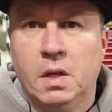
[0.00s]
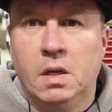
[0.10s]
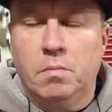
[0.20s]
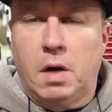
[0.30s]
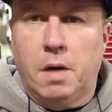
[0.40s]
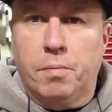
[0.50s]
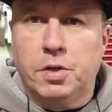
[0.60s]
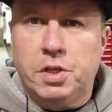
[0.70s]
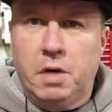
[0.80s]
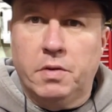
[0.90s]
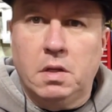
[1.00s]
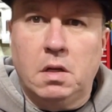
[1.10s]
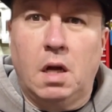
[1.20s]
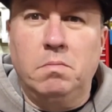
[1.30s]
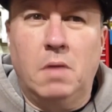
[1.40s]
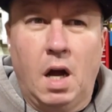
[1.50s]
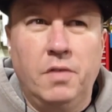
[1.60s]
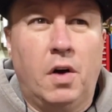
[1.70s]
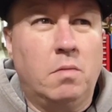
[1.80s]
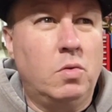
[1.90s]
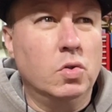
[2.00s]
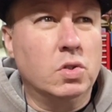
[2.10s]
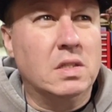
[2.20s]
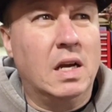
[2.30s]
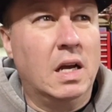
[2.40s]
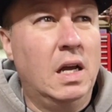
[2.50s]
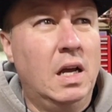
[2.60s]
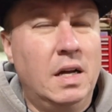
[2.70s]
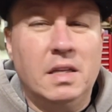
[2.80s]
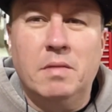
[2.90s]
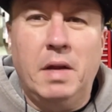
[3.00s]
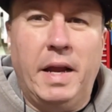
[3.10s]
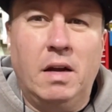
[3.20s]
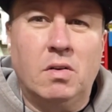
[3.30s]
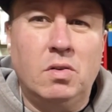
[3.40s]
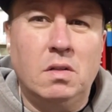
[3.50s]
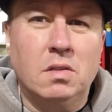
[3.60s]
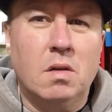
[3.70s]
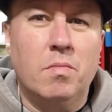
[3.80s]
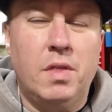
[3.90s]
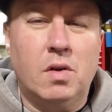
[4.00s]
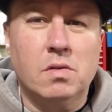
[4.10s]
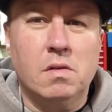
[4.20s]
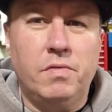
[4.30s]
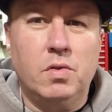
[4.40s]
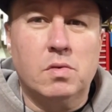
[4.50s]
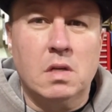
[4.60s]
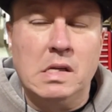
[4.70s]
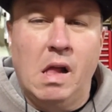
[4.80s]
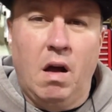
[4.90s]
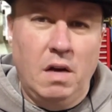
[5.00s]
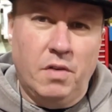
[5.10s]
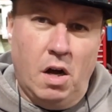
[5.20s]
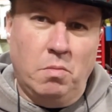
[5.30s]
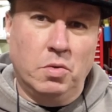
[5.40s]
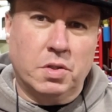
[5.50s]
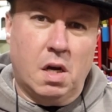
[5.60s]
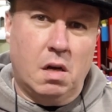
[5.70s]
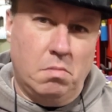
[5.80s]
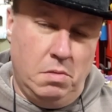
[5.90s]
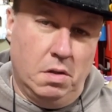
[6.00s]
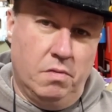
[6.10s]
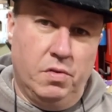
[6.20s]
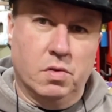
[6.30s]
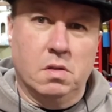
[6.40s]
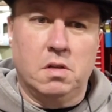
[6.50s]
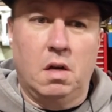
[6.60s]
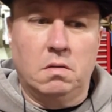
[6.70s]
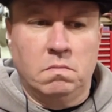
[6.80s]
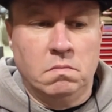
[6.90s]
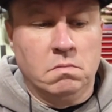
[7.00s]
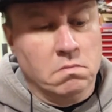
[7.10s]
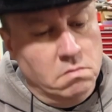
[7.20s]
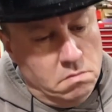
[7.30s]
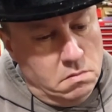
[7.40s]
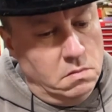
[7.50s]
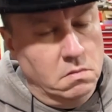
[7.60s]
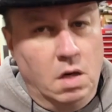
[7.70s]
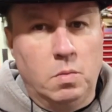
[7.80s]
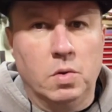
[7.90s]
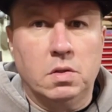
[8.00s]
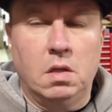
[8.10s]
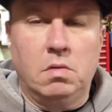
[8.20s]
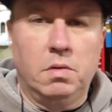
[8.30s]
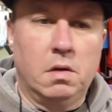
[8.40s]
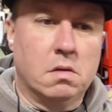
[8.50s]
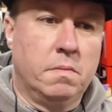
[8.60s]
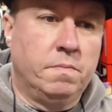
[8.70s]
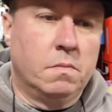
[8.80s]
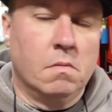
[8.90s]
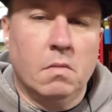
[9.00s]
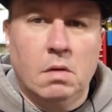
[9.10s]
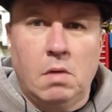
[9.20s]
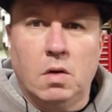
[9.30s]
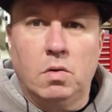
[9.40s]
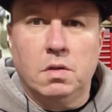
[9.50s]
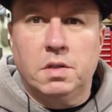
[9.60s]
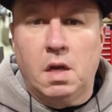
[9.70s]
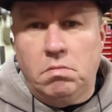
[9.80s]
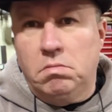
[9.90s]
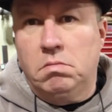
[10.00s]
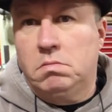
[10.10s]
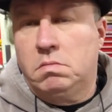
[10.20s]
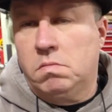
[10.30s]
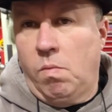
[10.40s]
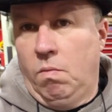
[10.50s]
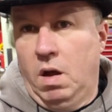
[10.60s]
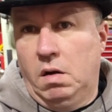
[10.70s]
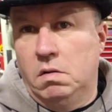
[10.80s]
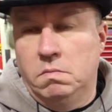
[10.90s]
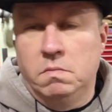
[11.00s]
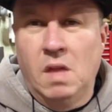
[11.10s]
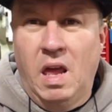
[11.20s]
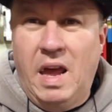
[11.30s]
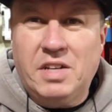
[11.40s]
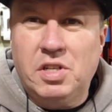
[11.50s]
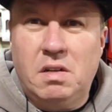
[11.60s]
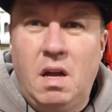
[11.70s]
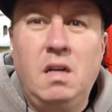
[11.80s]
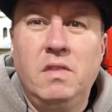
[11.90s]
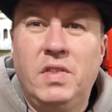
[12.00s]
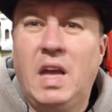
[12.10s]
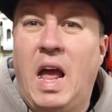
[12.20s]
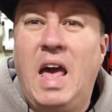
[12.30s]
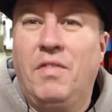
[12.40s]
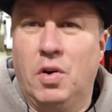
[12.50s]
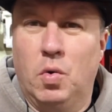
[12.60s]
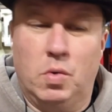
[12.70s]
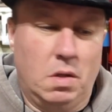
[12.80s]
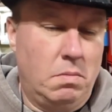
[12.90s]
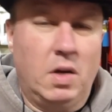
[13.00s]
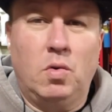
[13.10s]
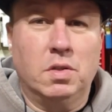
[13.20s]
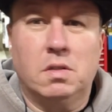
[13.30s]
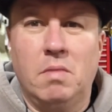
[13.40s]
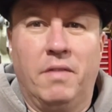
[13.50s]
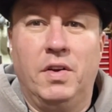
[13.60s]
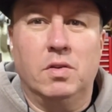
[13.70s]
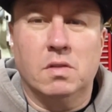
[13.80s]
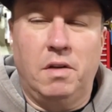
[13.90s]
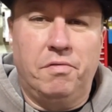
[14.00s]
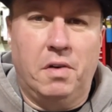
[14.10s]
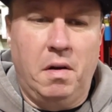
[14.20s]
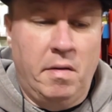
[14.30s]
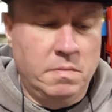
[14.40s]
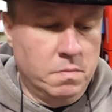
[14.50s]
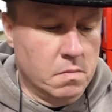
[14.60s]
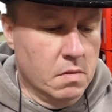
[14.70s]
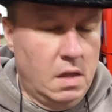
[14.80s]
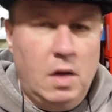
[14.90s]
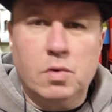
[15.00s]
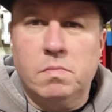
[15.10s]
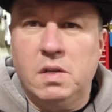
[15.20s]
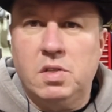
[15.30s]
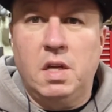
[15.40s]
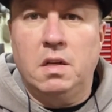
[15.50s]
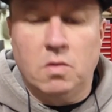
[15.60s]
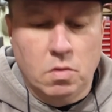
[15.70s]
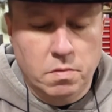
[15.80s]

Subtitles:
But I appreciate everything. I've almost, I think I'm at 800 and something thousand views. I've almost got 1 million views on the channel. Almost in 2 years. My goal is to get, I don't know. Actually, I don't even think I have a goal. My goal is to make videos and have fun. That was my stated goal